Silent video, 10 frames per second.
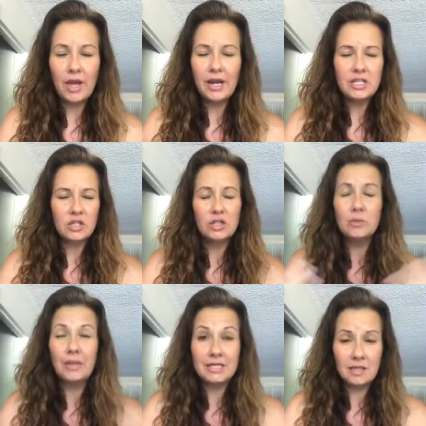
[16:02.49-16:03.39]
And I start to
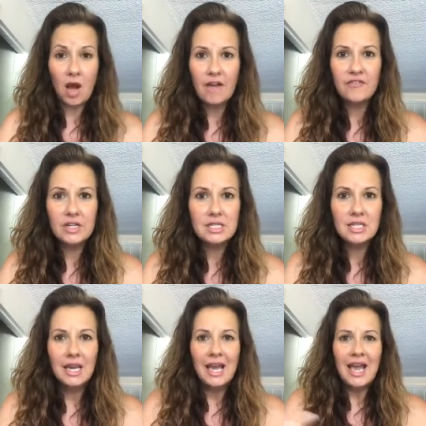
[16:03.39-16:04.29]
bless the office.
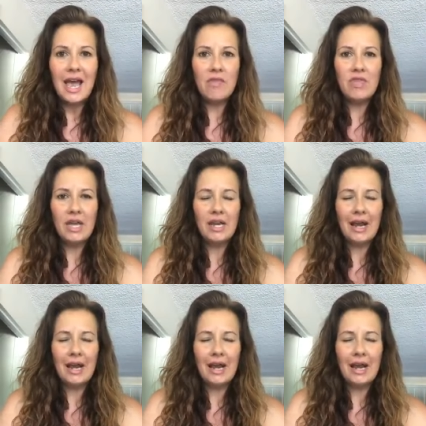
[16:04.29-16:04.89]
And then